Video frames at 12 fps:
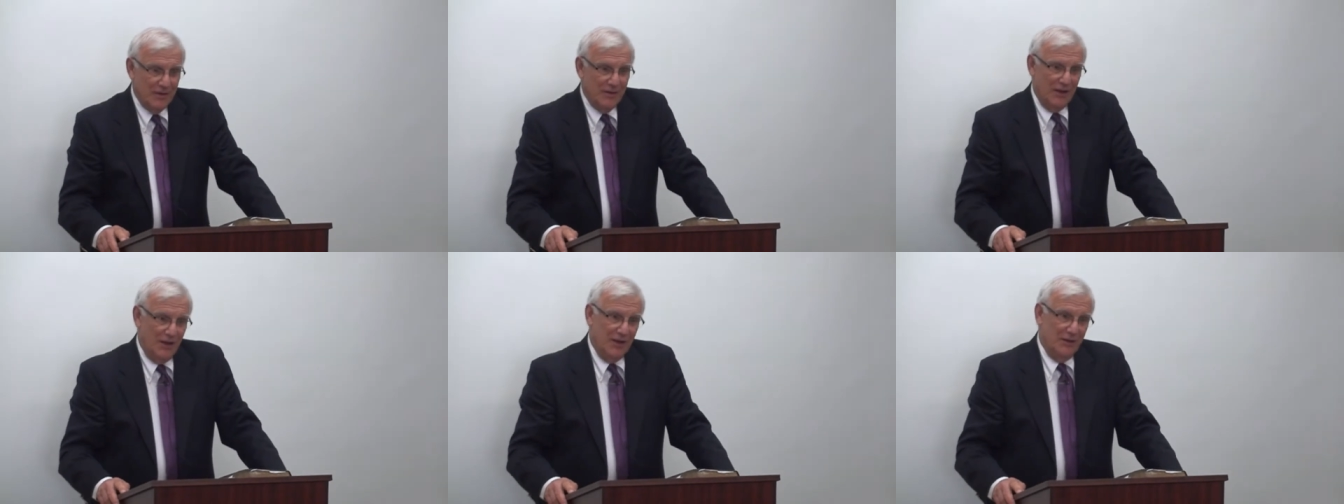
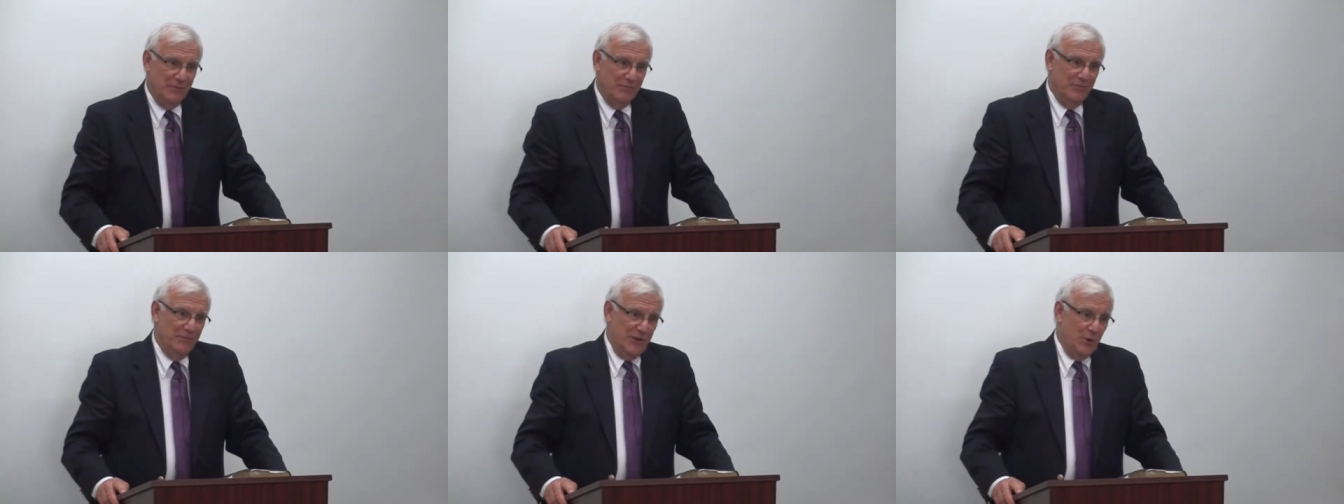Uh,
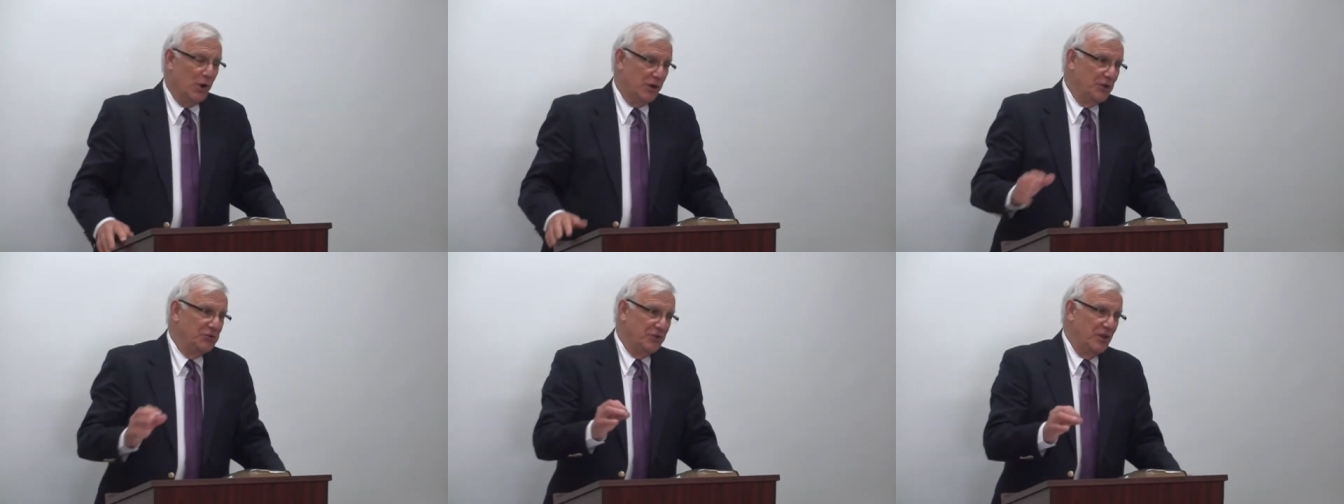the
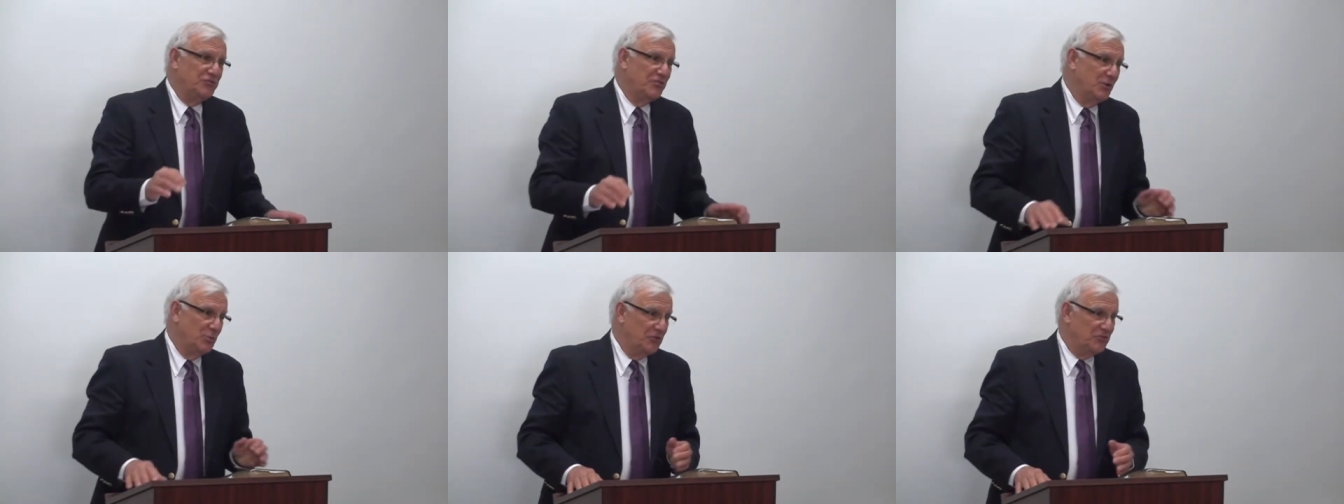
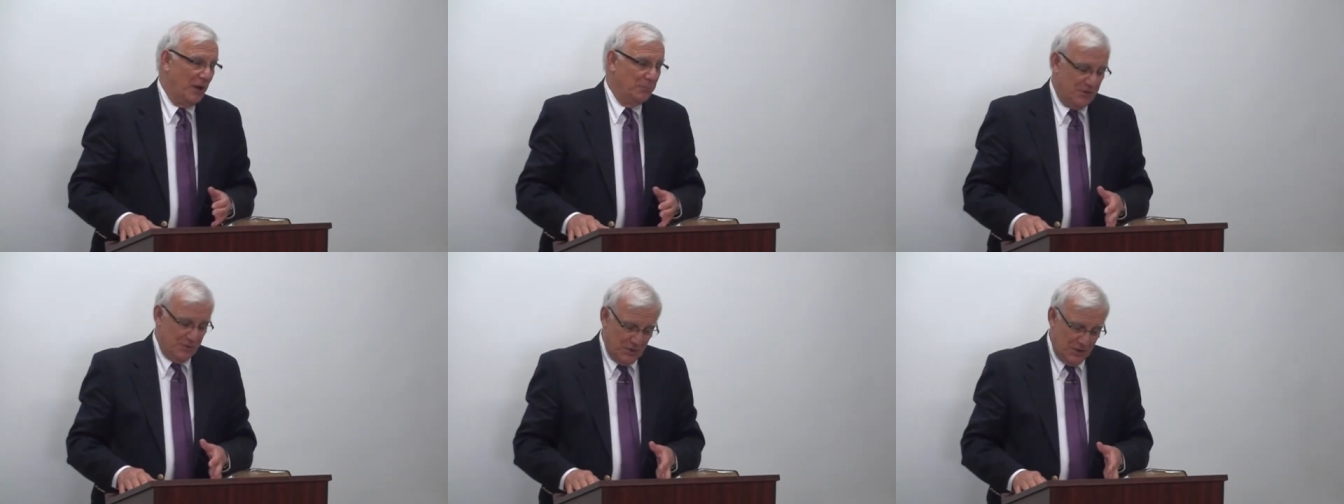organization to which I'm
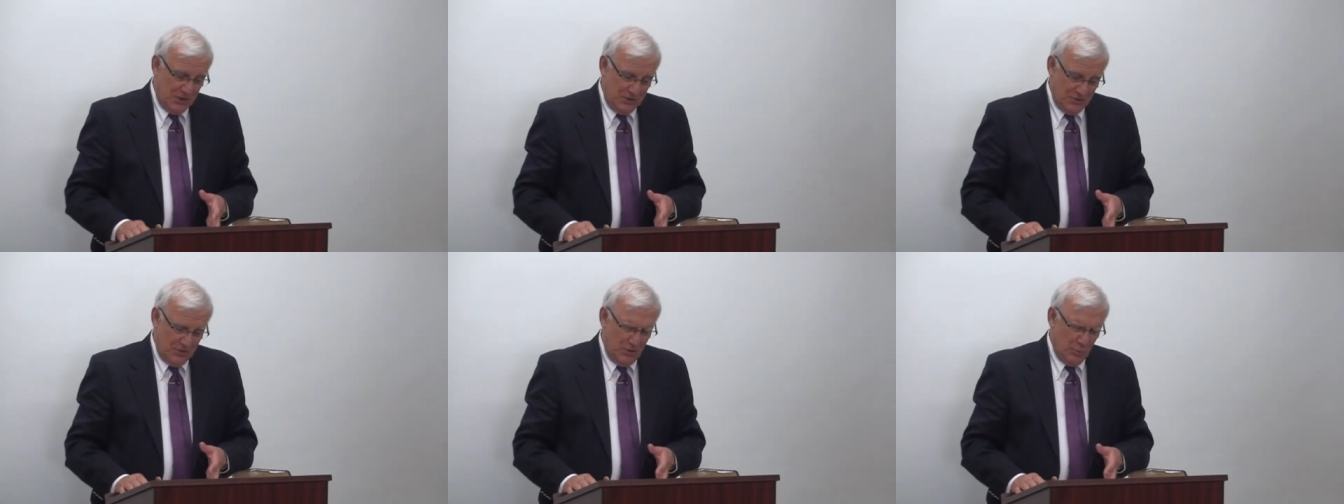
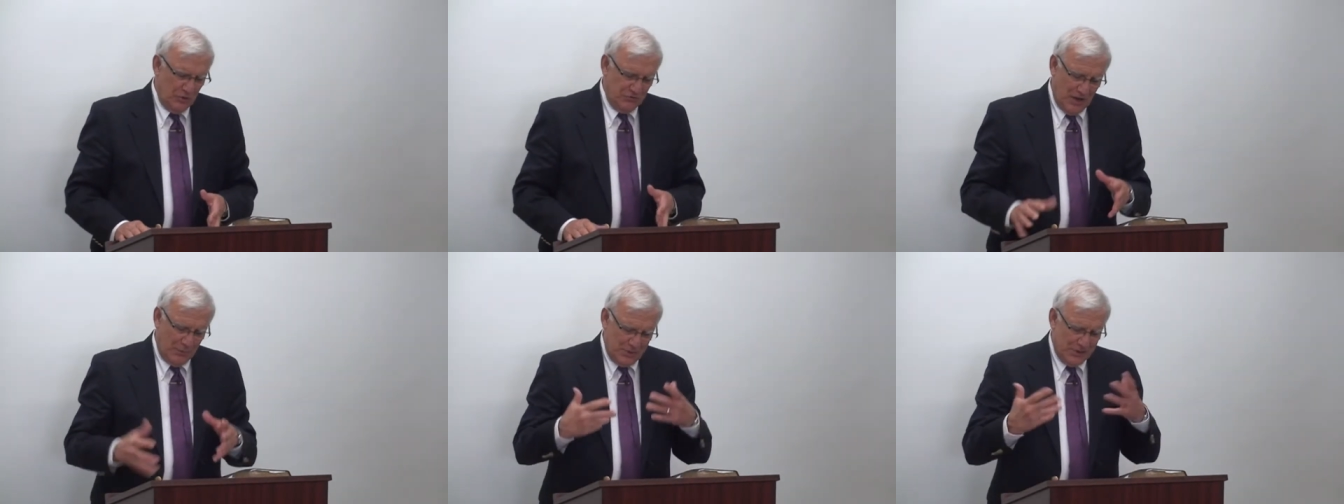committed, uh, which
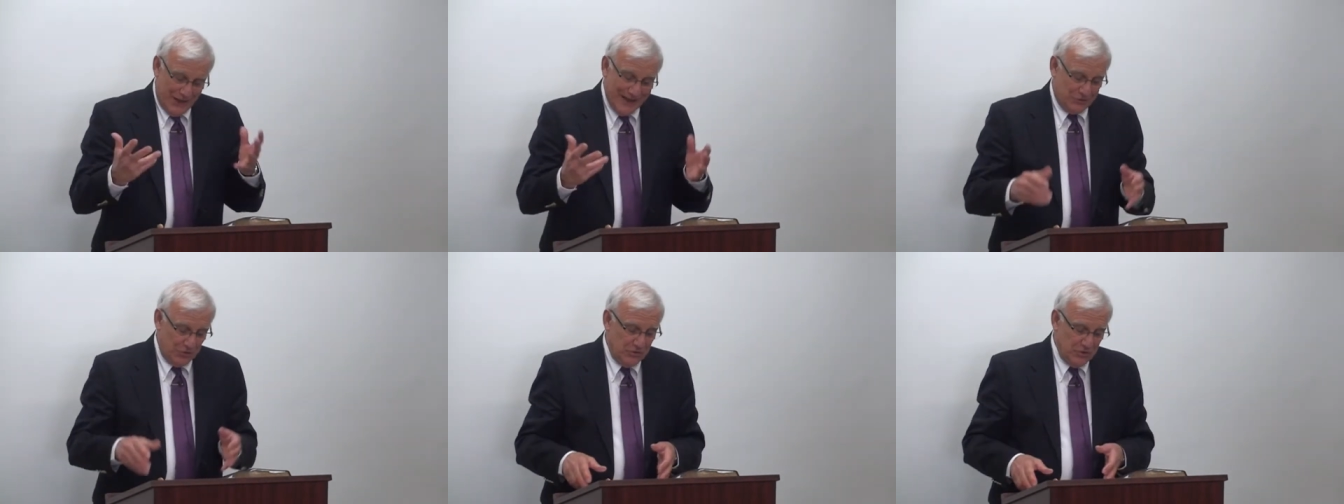I'm
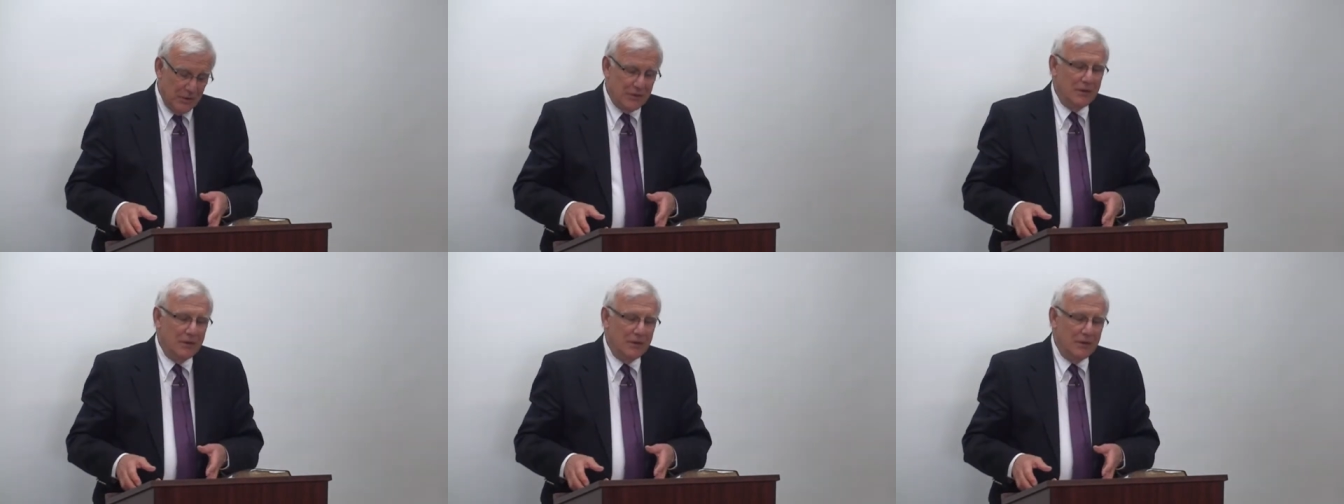connected,